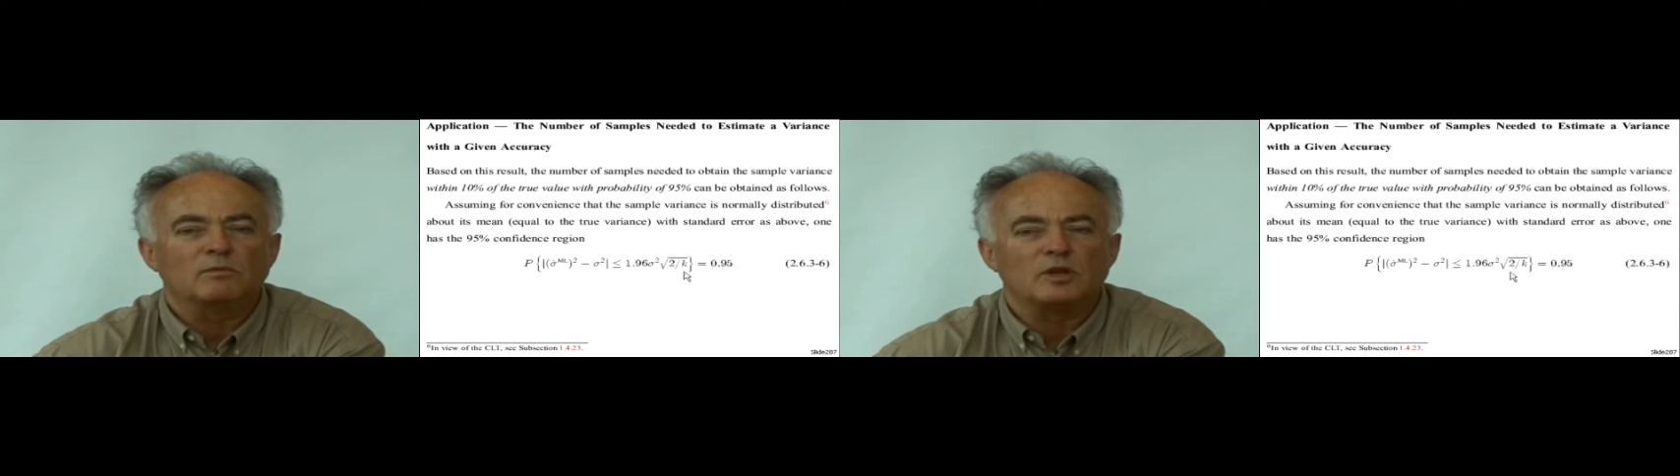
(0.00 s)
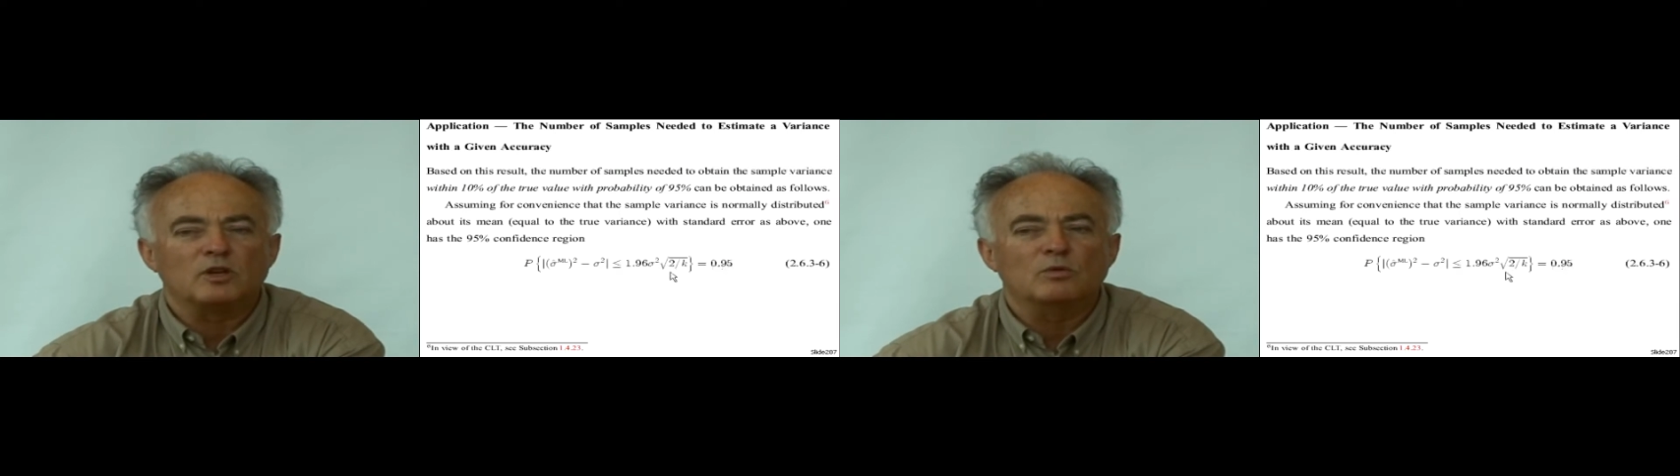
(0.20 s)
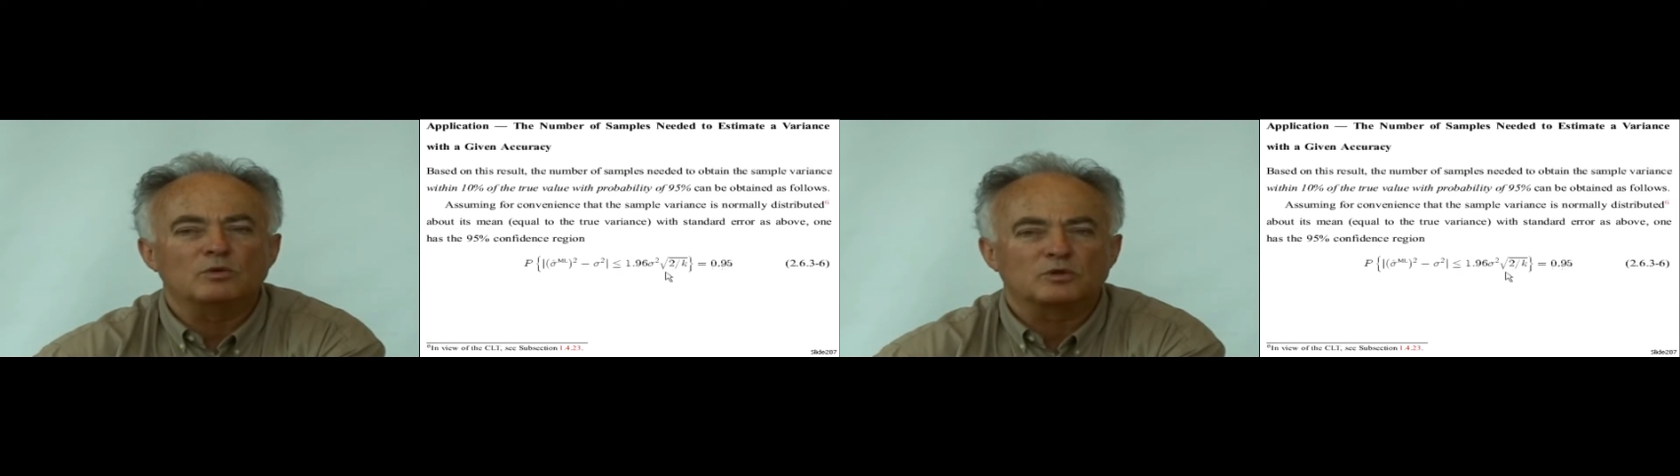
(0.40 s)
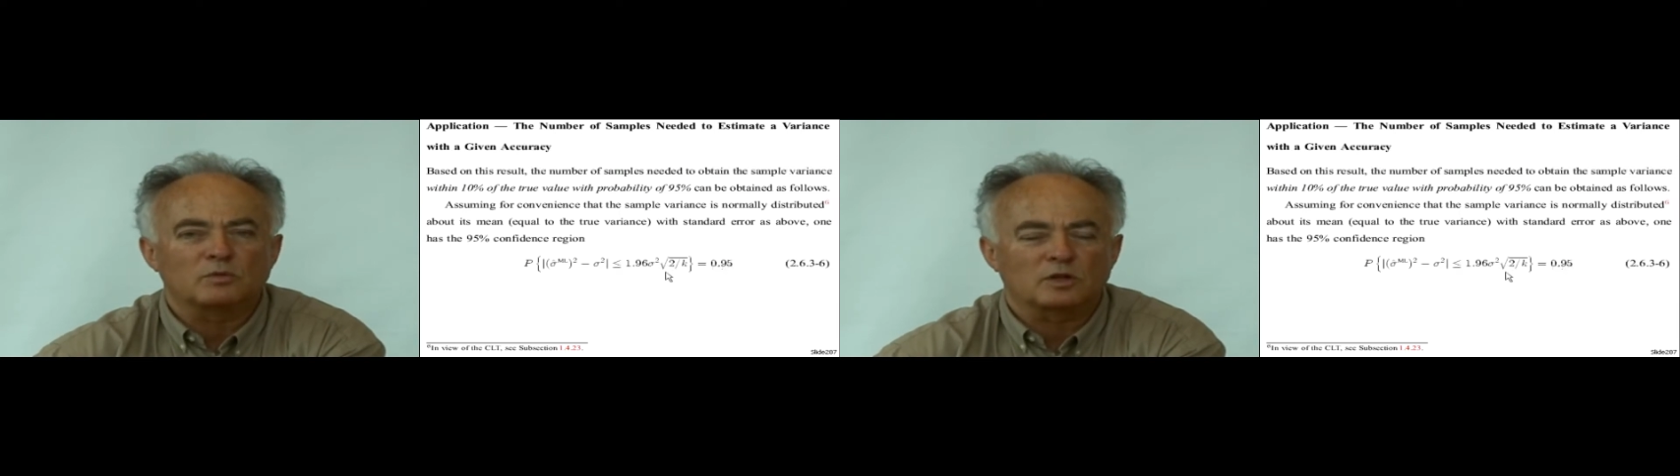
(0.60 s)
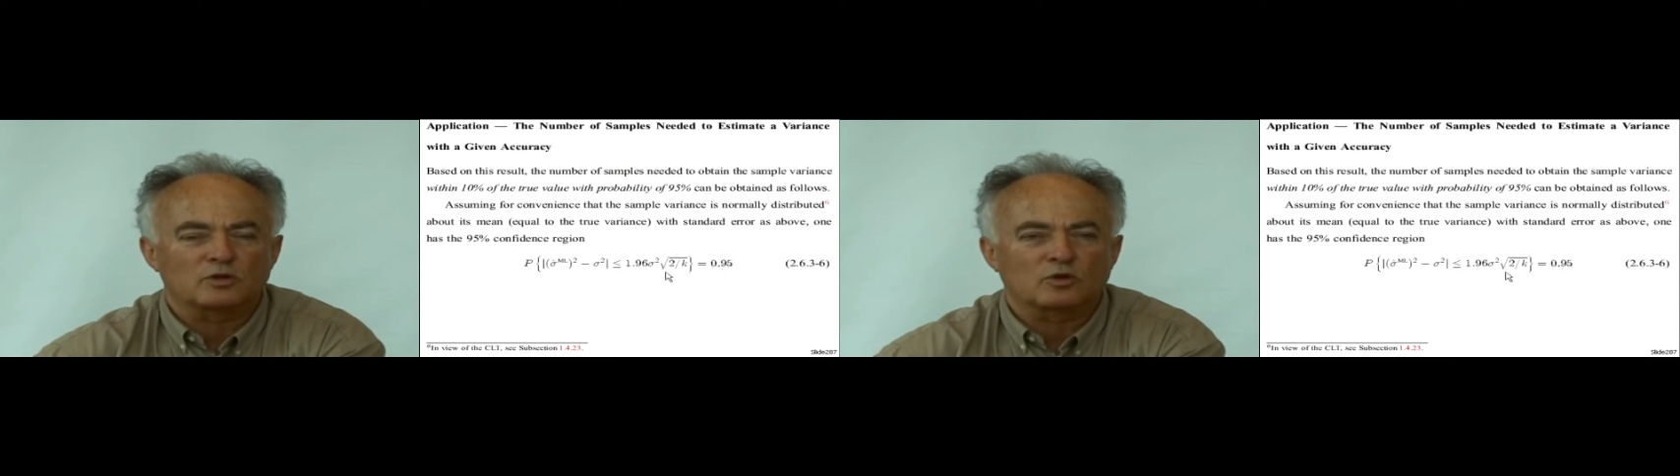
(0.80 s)
we use
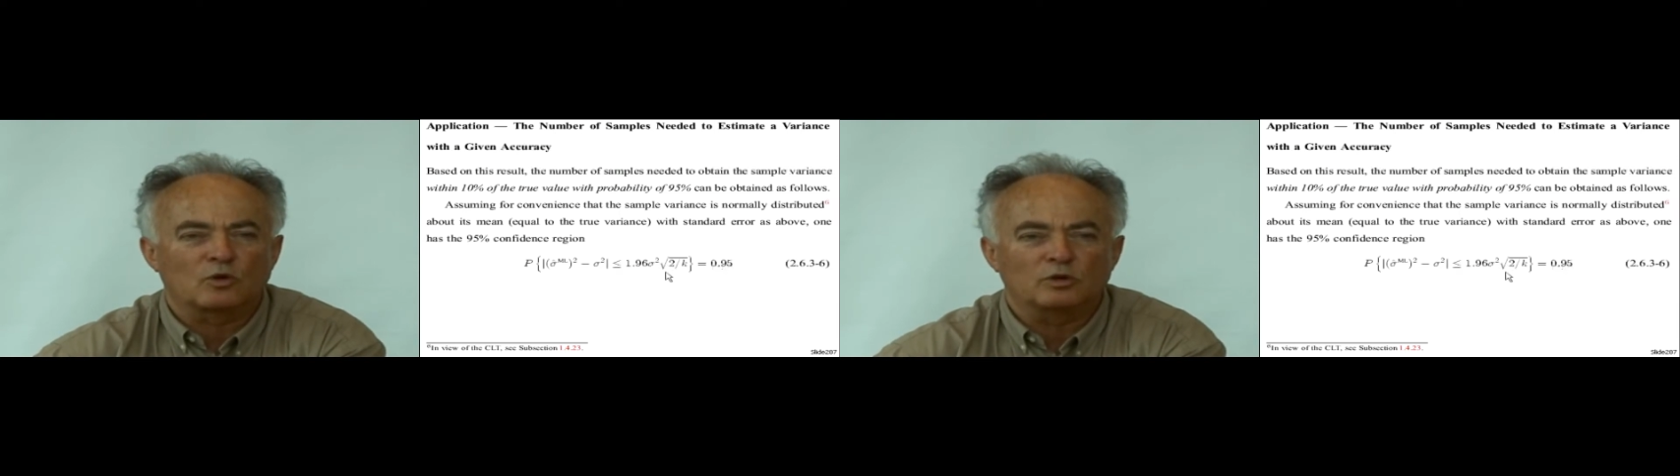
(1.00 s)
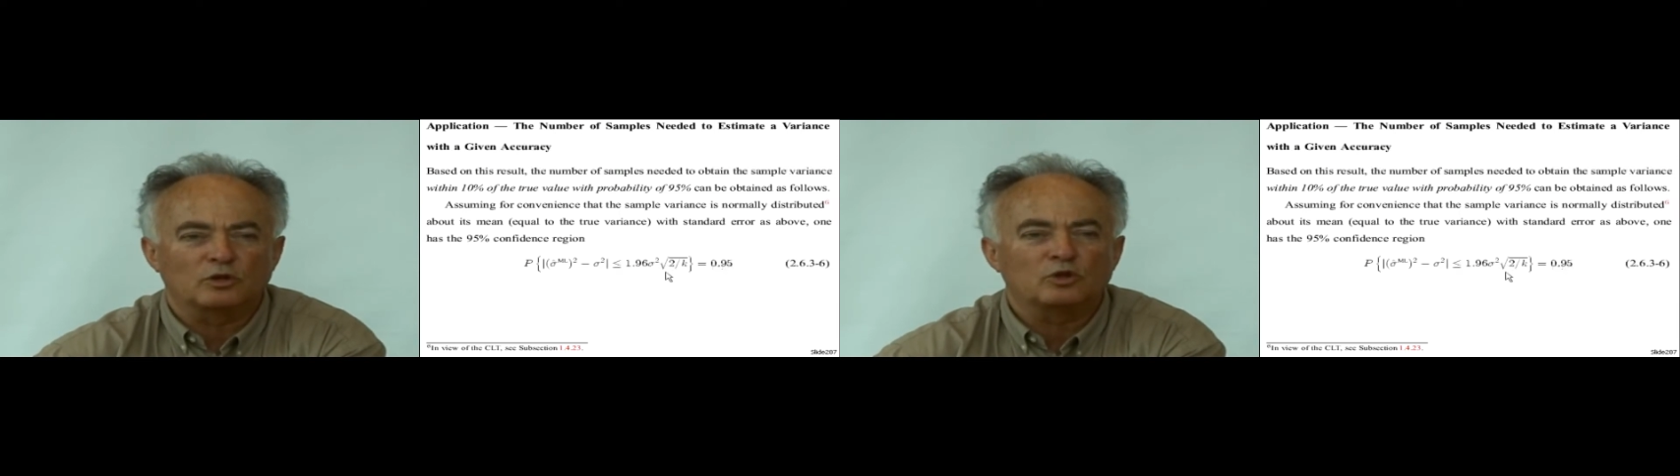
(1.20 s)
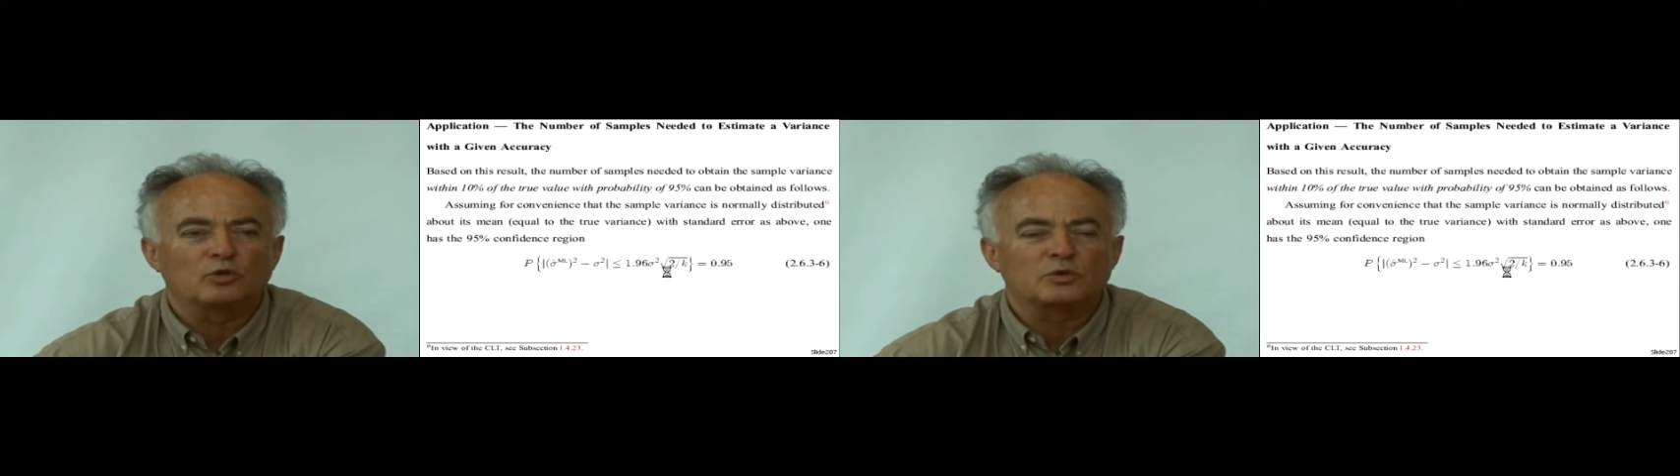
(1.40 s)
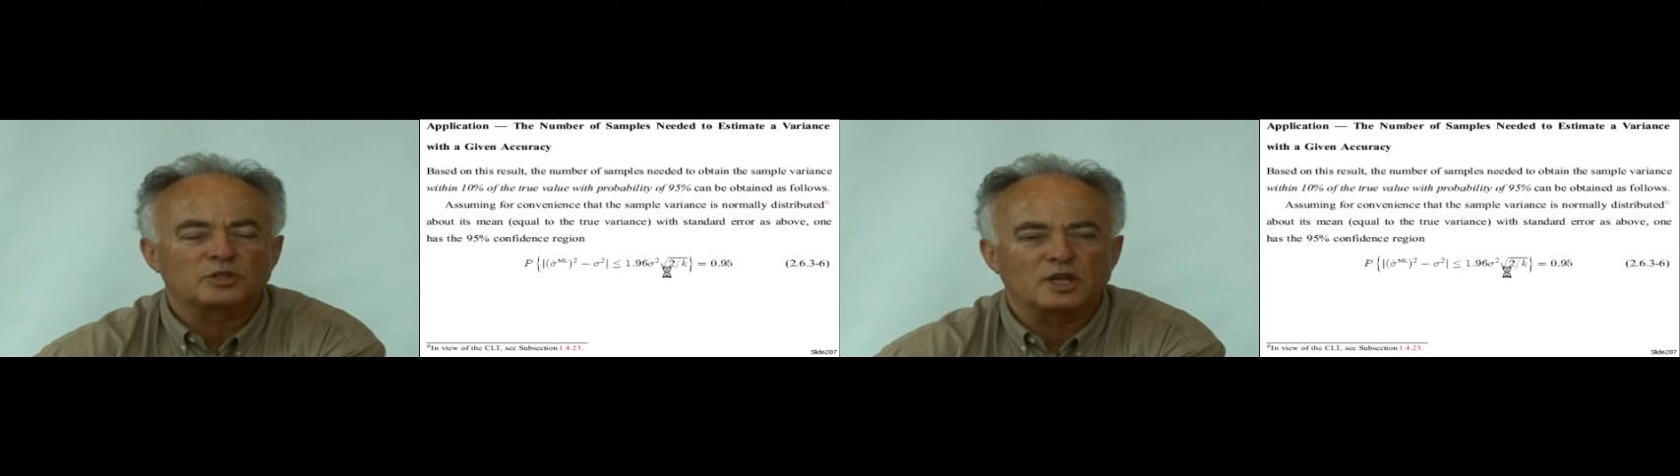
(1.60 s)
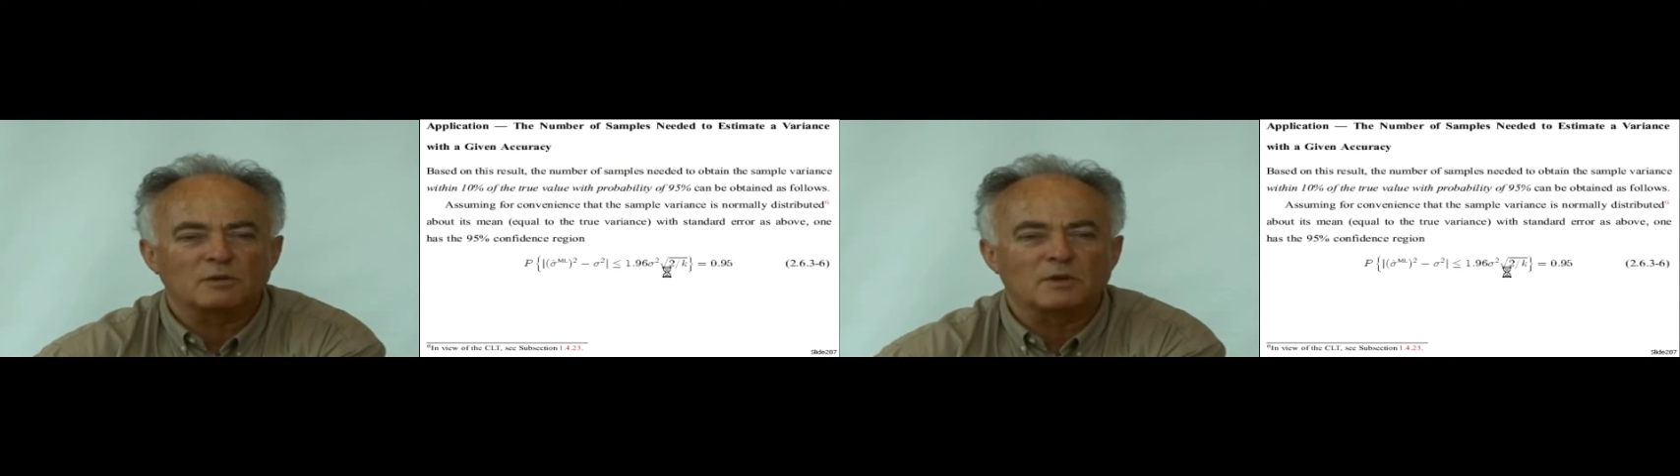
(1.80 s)
what's called a 2
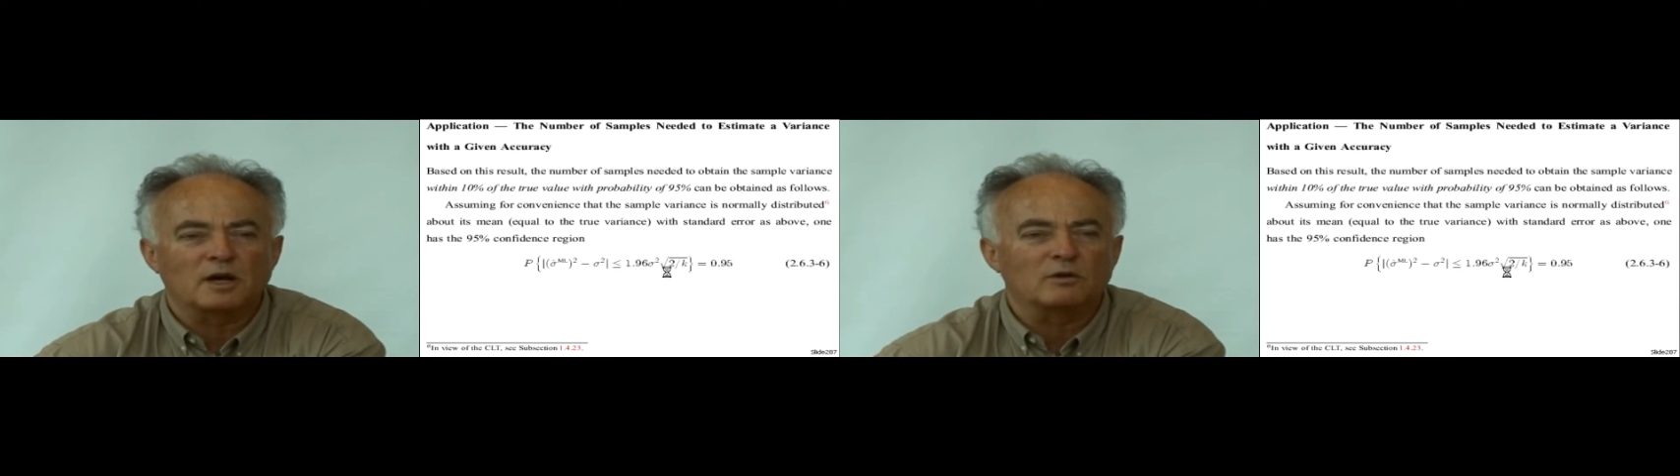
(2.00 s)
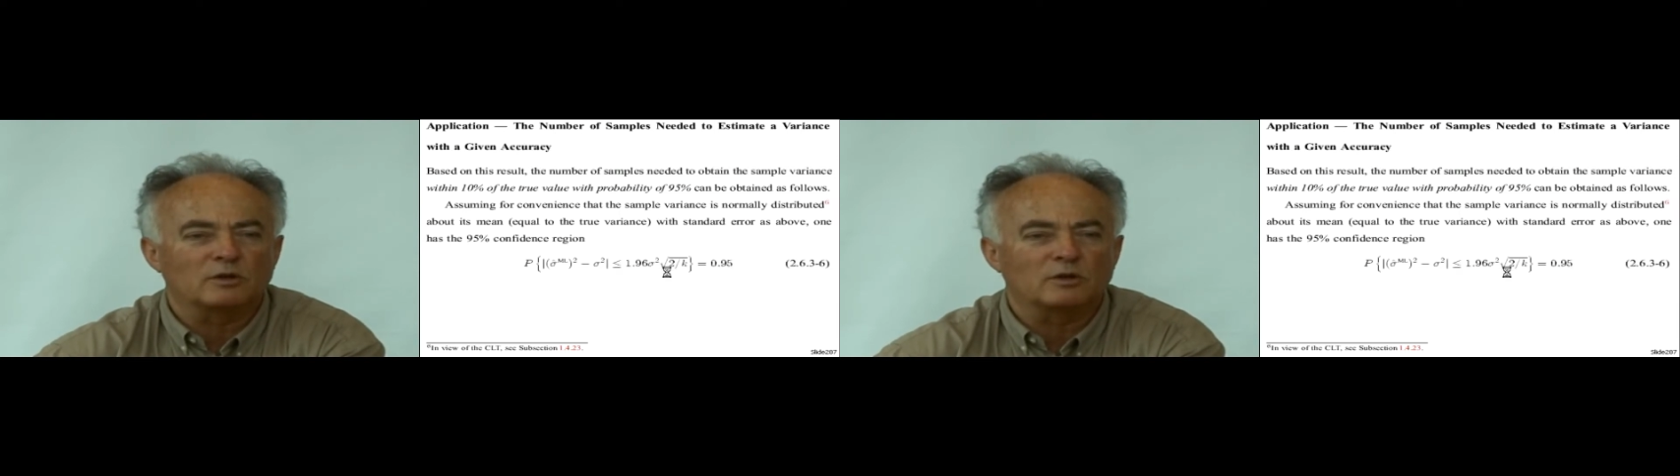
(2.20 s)
sigma